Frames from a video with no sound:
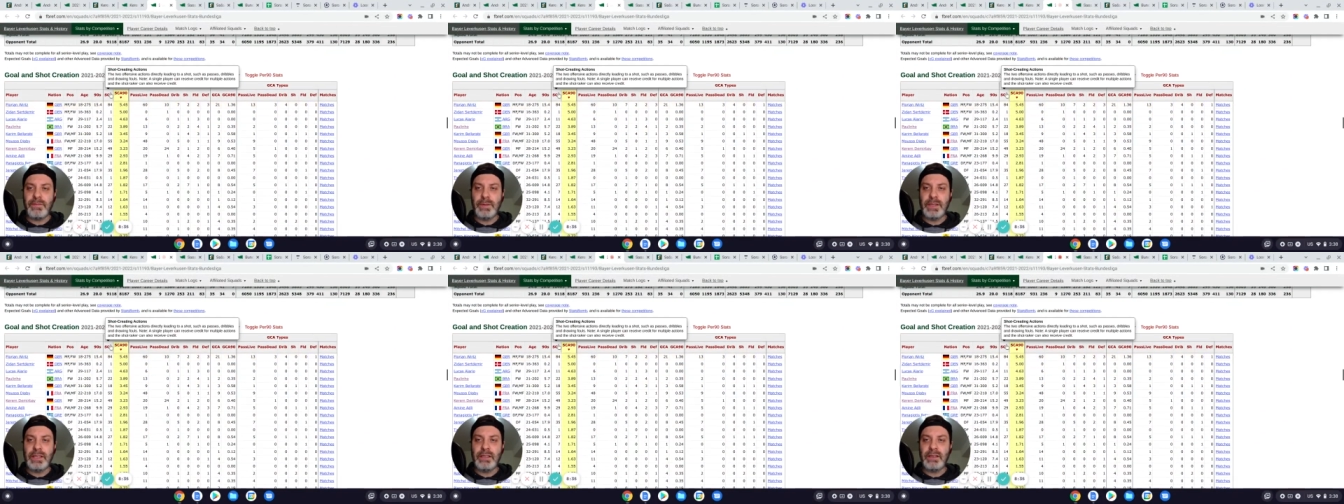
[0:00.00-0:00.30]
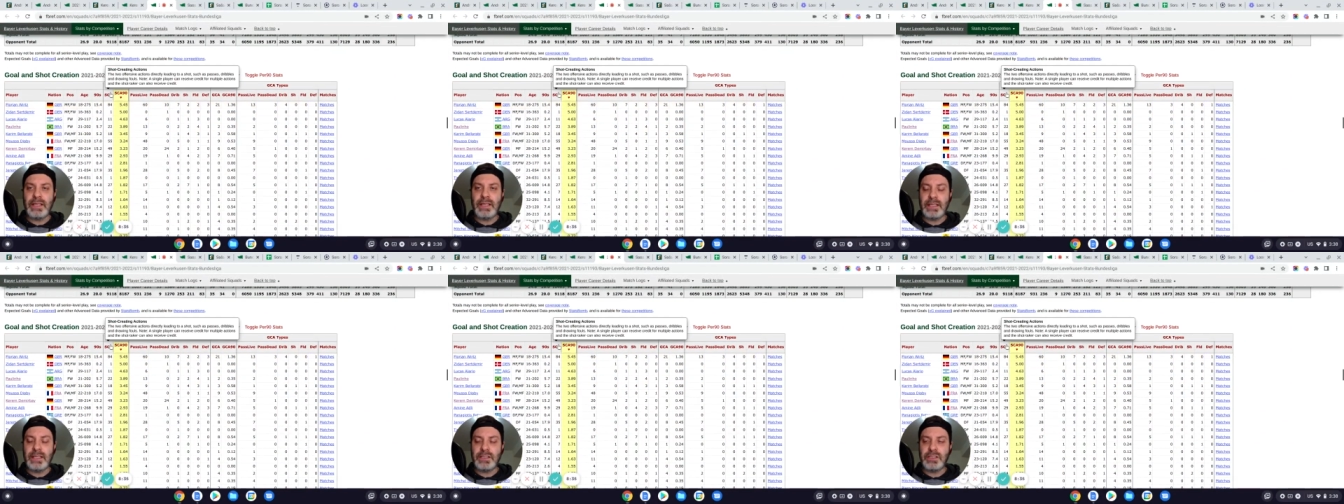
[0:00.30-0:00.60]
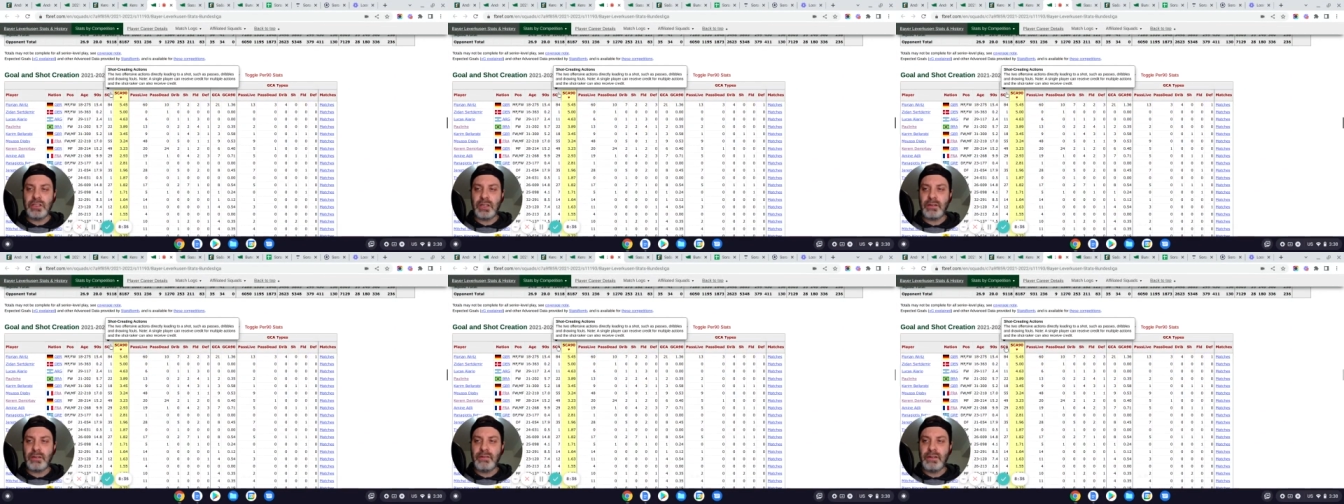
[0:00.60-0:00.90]
if we look at
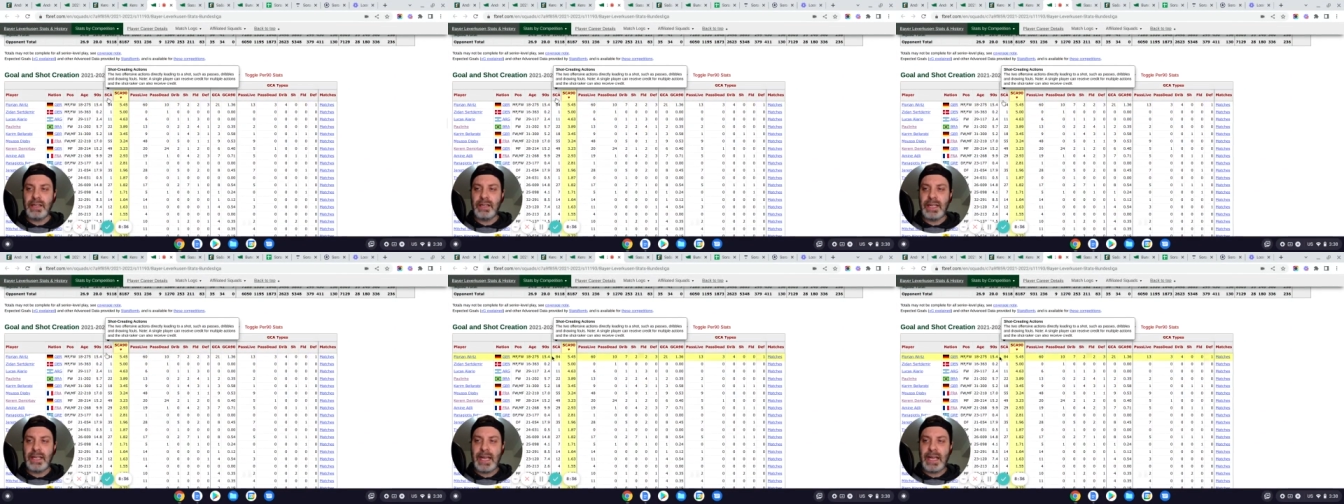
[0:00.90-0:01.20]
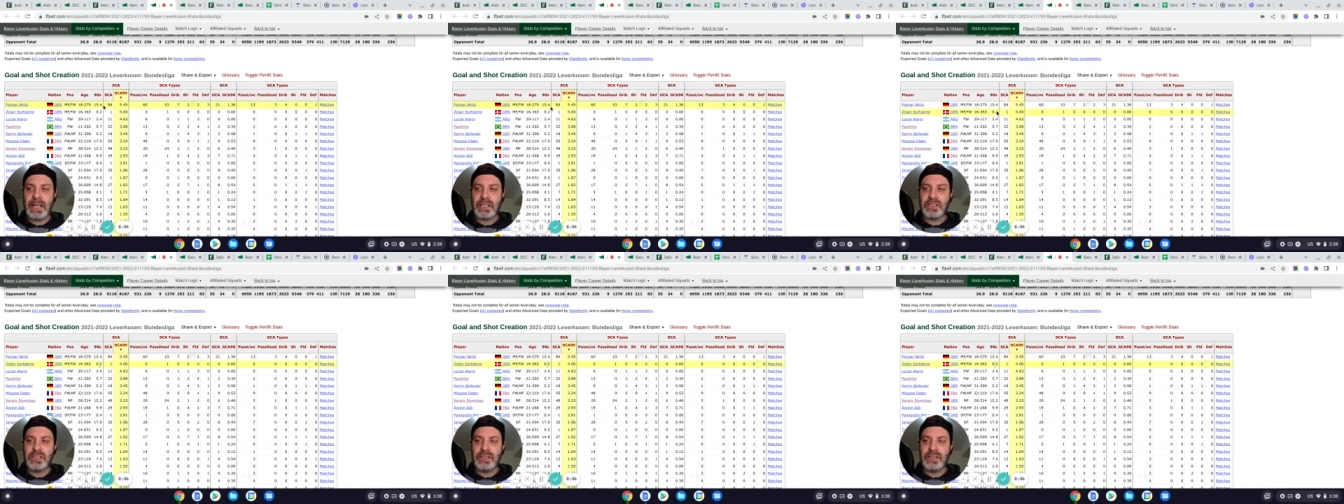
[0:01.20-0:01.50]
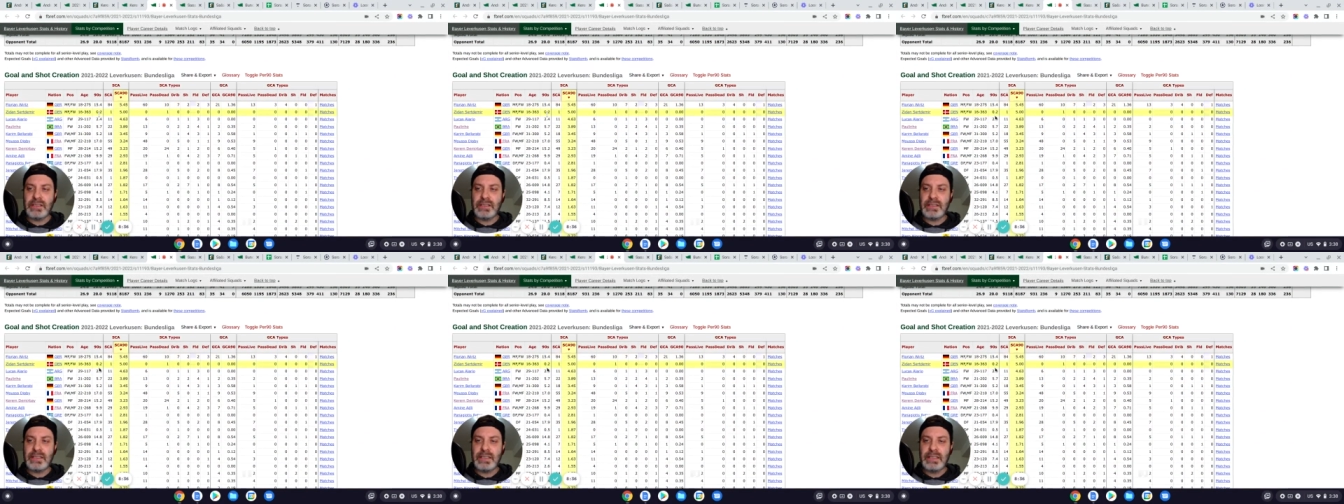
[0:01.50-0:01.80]
shot creating
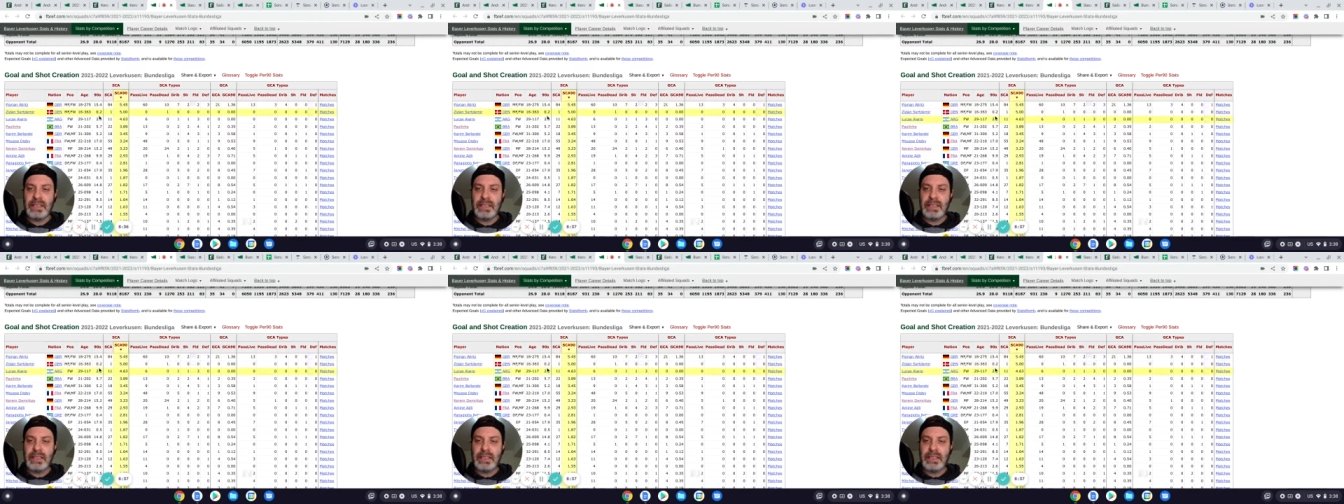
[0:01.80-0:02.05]
actions,